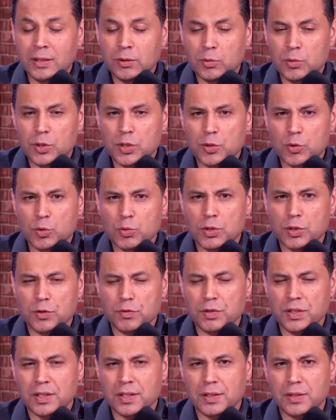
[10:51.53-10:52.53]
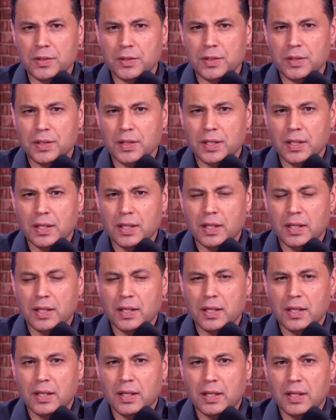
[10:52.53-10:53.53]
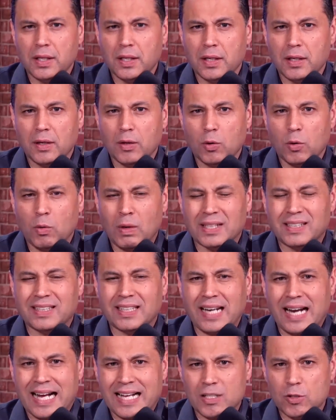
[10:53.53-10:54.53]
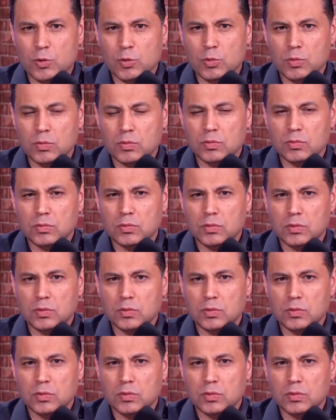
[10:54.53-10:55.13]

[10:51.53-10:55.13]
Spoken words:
getting by with their lives, with delays